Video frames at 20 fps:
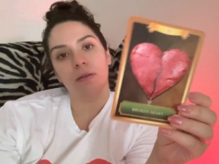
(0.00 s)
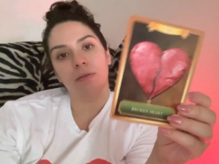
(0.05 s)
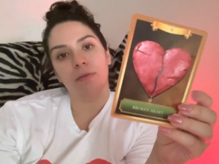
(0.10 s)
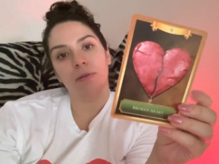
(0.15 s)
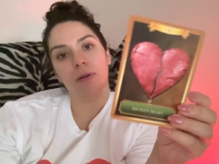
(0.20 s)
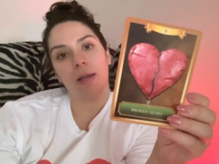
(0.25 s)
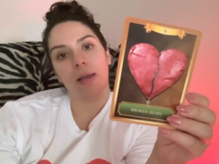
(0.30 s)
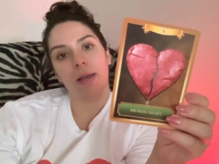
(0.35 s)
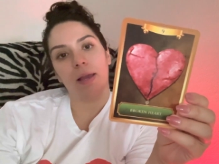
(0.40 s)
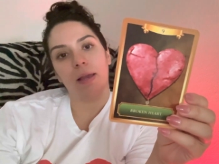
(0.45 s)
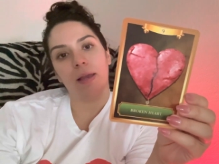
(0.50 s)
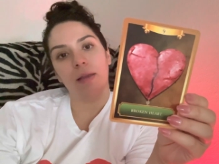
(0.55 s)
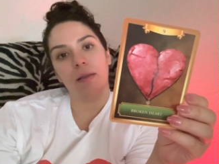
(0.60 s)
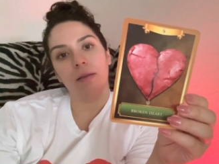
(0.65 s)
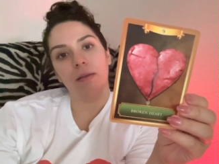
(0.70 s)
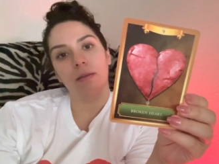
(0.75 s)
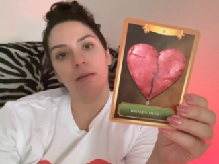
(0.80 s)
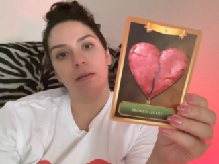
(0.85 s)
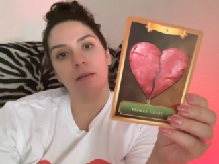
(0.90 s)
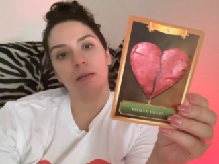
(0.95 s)
Okay?
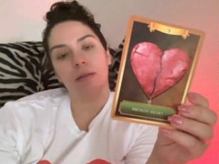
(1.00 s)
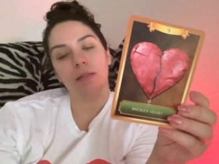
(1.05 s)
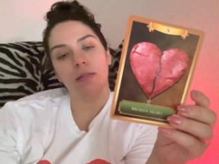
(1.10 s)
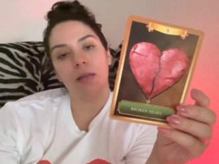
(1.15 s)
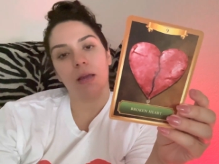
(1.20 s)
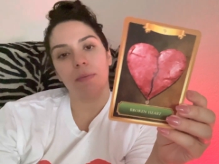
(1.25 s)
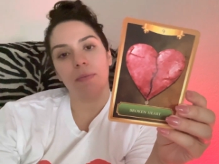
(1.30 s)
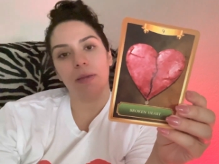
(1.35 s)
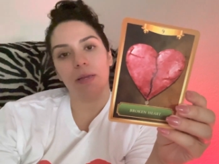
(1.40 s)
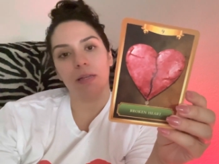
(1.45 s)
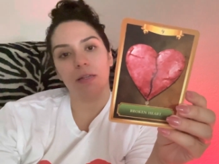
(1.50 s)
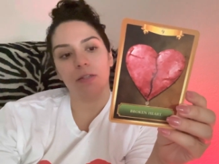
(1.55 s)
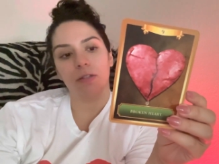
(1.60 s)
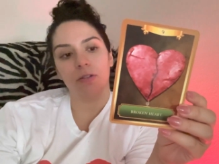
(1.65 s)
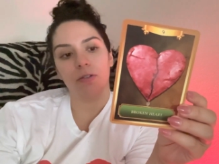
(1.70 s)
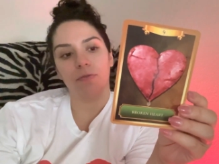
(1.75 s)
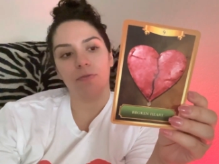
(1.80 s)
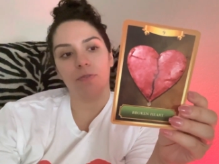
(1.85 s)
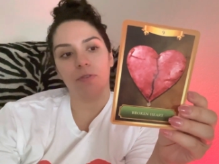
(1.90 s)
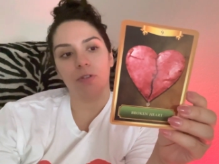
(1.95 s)
It's coming
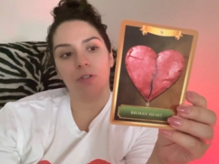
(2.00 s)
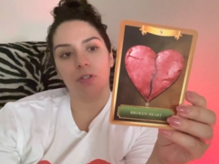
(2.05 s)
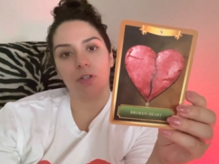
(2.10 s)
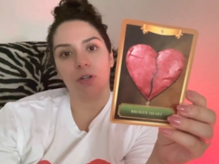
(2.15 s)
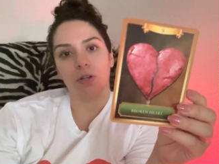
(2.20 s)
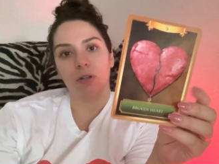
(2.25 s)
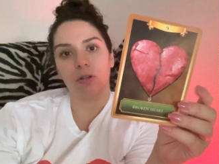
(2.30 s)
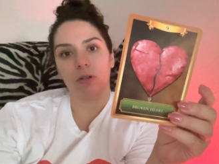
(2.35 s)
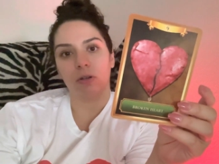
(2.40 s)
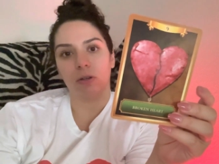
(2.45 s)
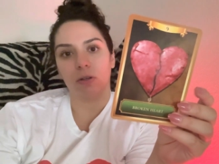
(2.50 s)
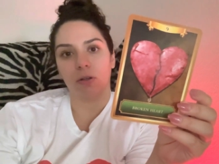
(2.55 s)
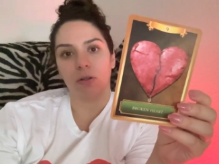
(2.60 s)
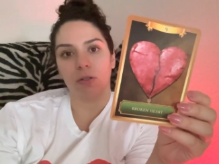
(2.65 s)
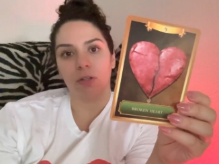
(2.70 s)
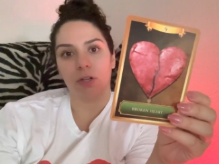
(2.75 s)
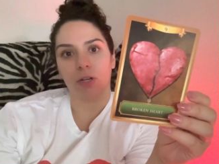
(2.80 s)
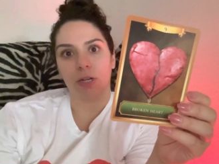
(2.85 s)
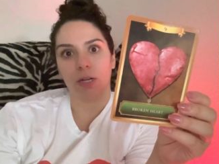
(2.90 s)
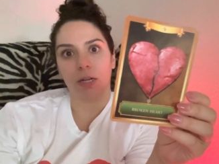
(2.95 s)
into full circle.
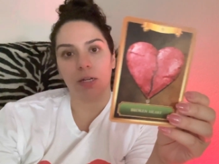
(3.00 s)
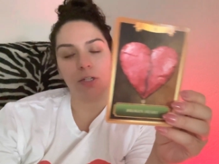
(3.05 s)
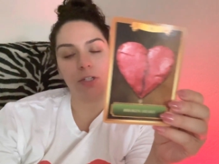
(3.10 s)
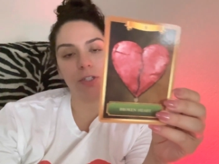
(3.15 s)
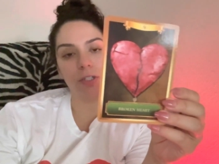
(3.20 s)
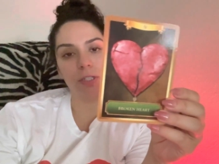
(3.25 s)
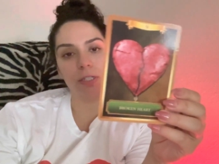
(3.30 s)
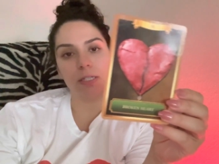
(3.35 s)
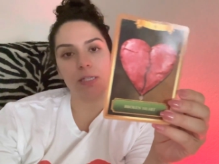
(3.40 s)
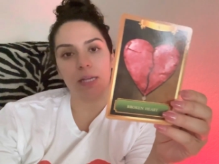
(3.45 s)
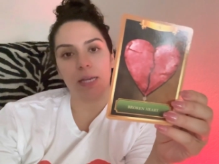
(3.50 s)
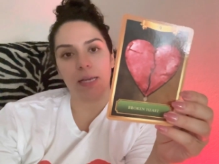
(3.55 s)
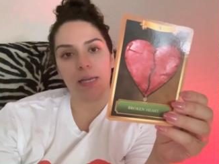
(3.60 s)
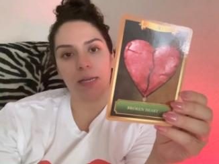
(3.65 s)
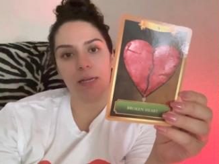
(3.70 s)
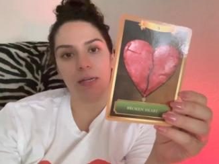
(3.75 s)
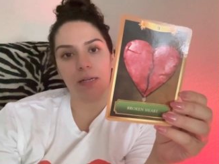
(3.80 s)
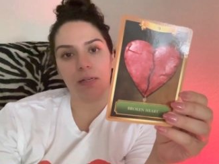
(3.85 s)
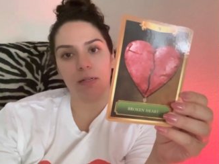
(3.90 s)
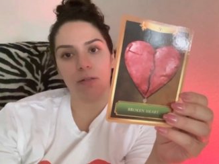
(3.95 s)
You're going to
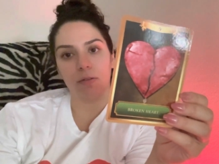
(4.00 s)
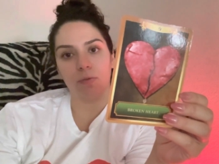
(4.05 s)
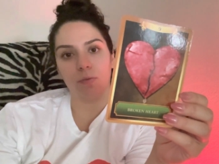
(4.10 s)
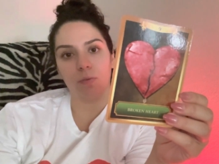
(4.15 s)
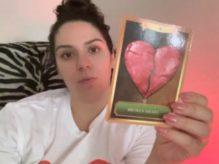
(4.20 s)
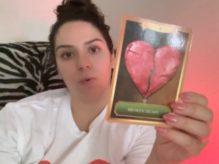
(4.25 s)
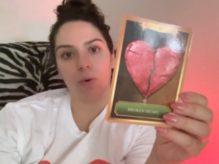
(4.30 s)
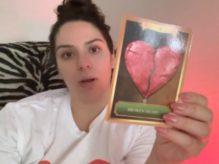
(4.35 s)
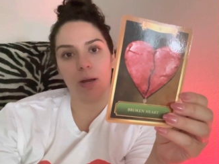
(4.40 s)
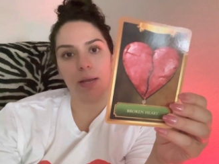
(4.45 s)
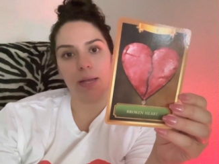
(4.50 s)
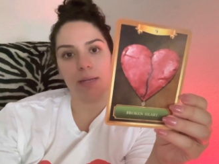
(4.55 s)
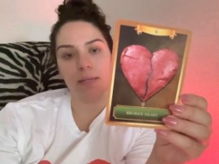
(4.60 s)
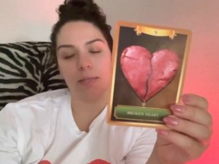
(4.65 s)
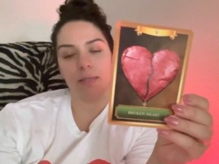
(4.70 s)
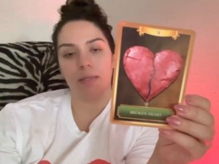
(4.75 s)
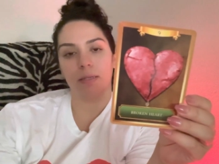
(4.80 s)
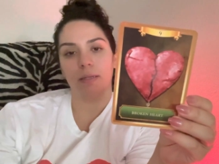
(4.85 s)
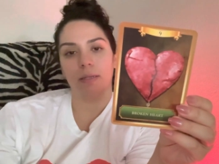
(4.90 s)
understand what